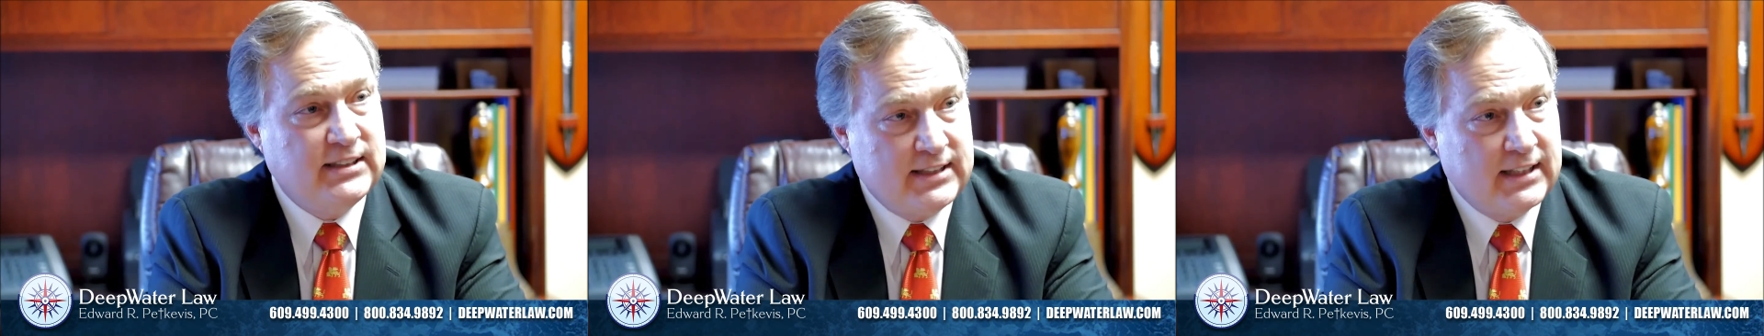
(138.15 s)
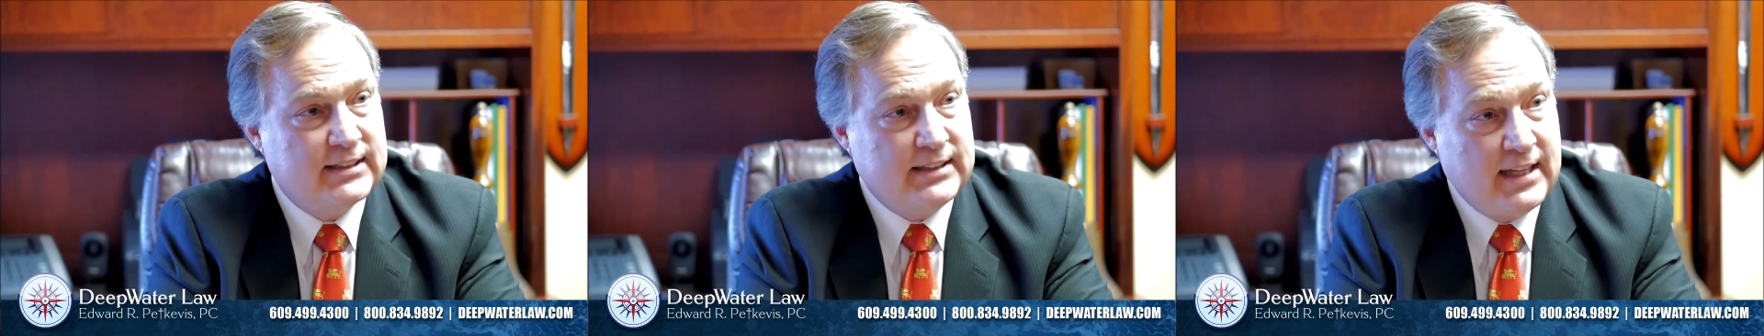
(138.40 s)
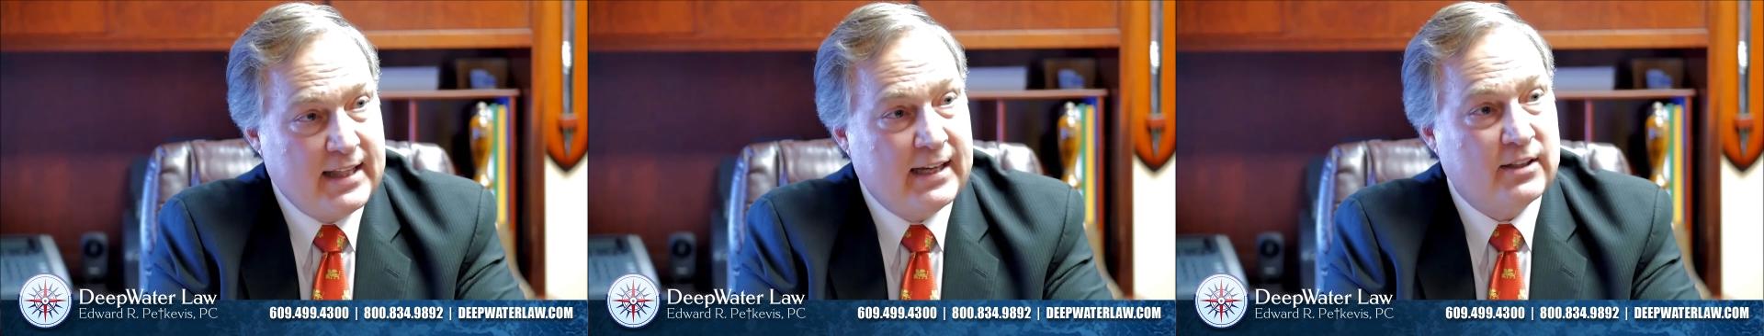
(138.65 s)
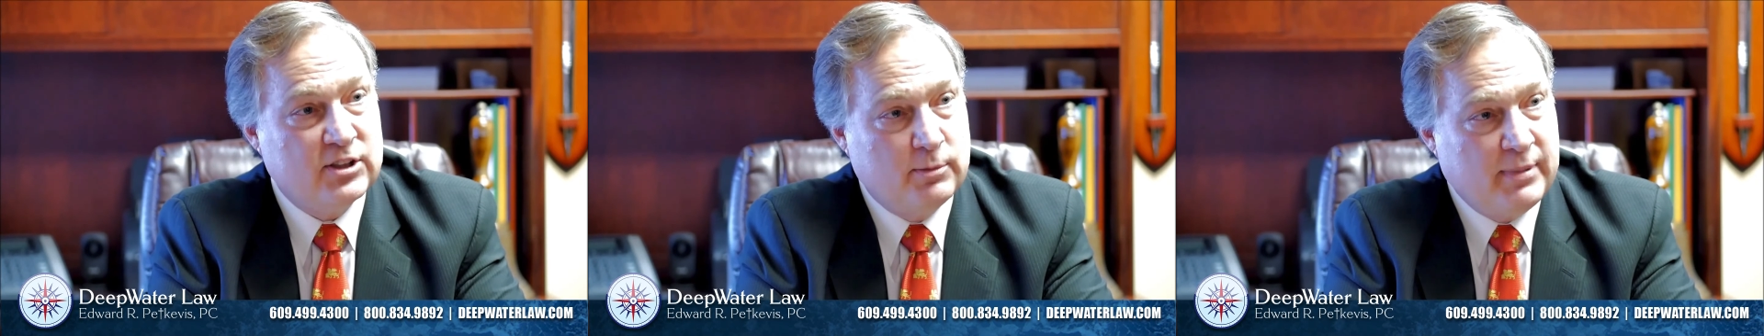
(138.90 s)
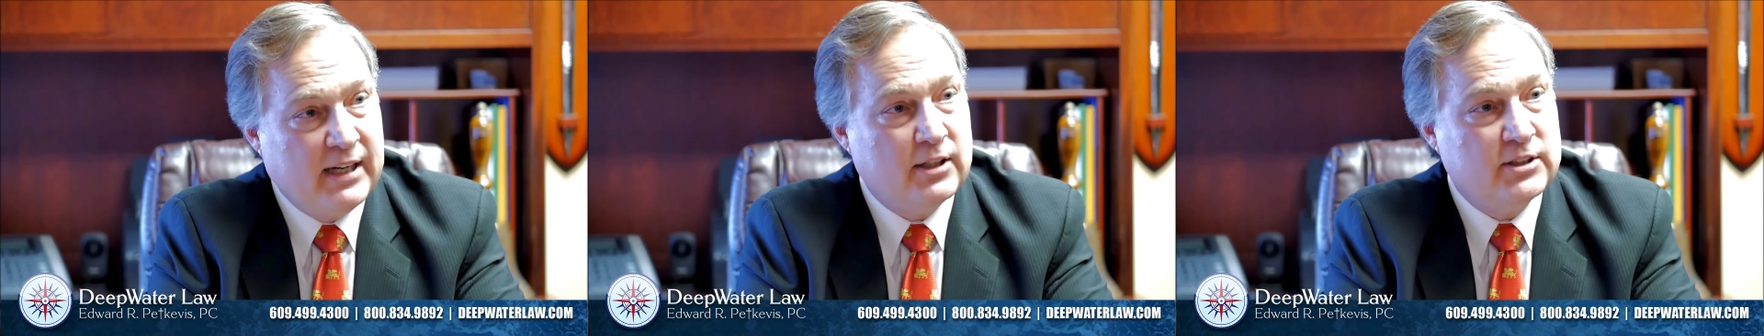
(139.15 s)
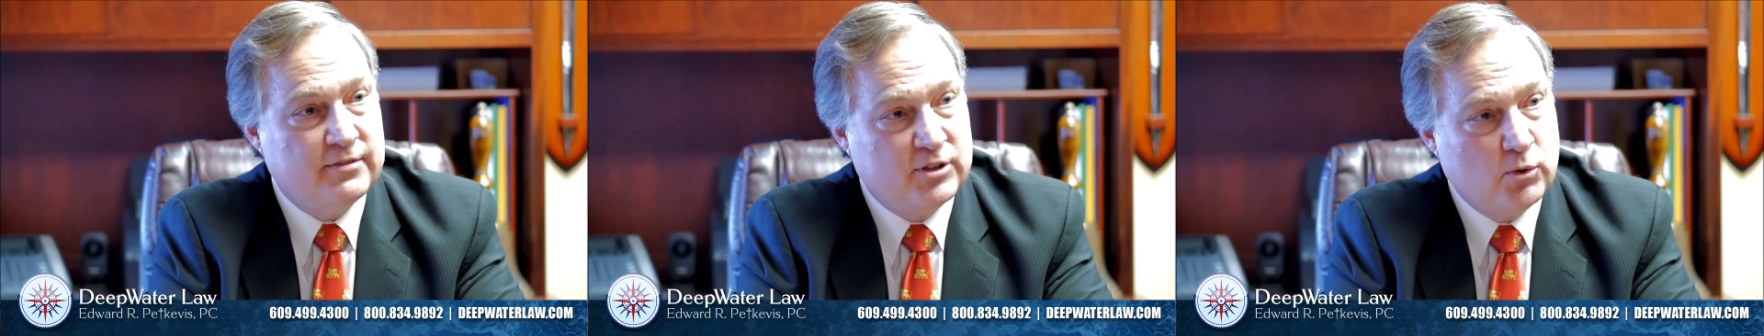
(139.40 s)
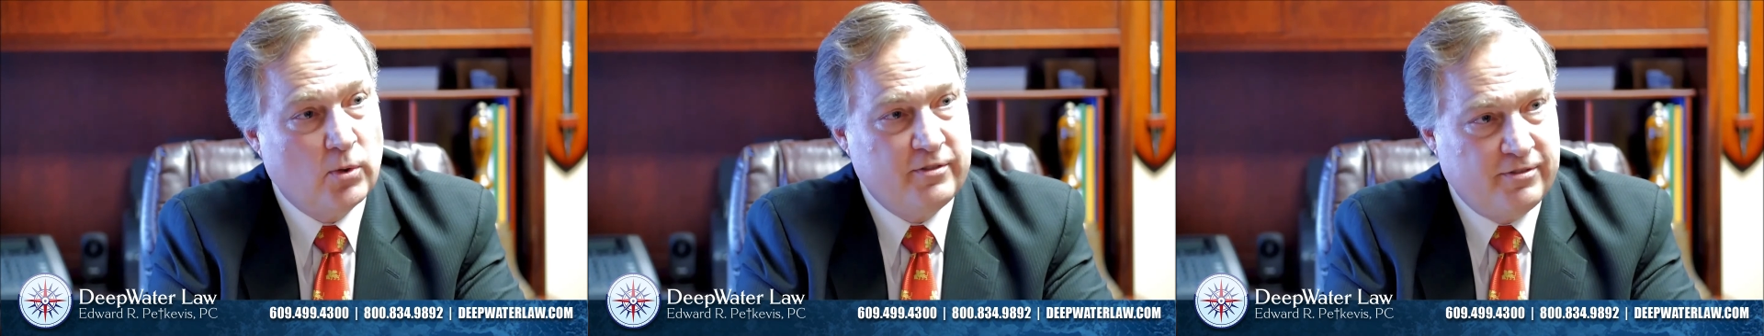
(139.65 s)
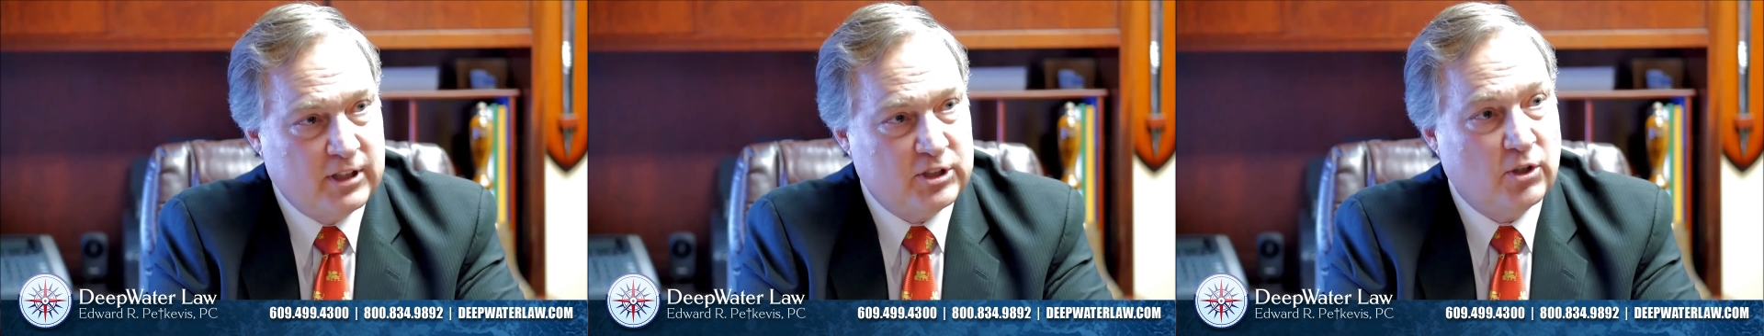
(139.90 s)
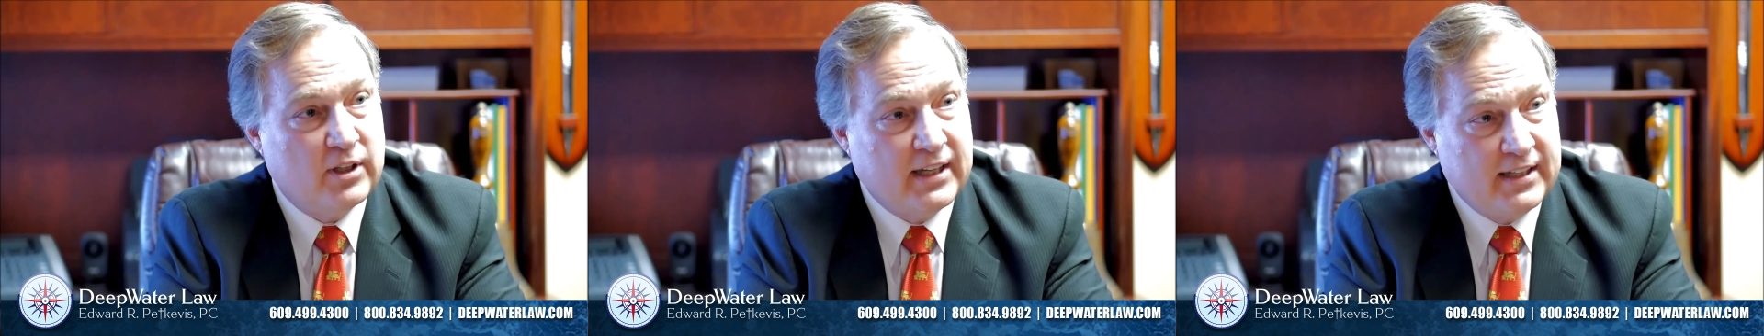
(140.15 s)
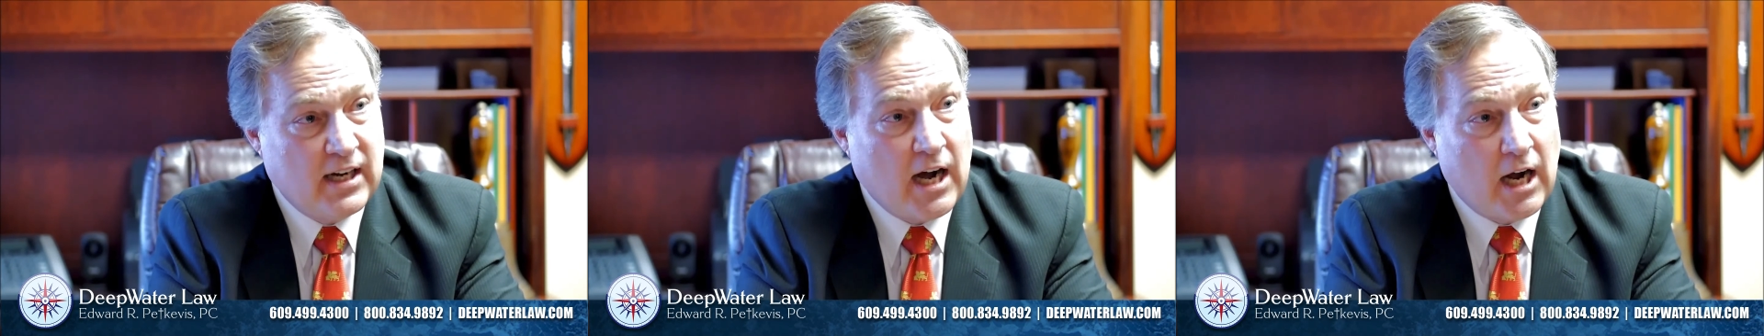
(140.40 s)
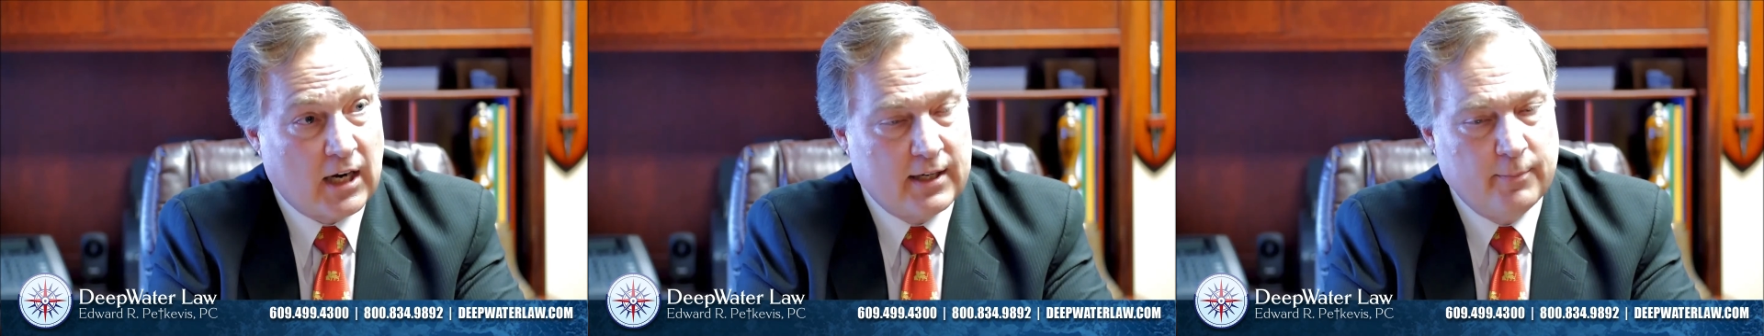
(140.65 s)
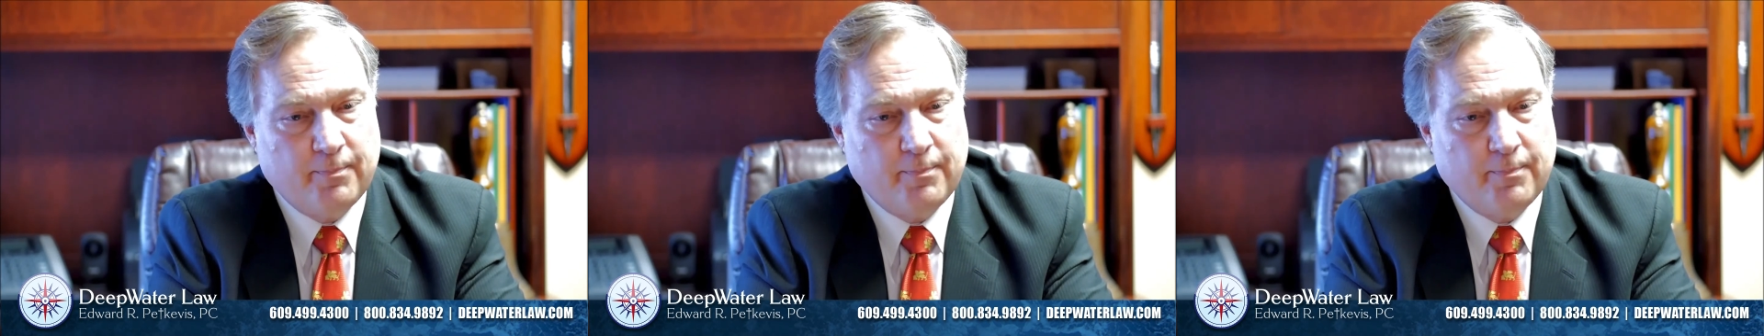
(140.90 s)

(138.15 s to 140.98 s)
60,000 pounds of swordfish on the dock.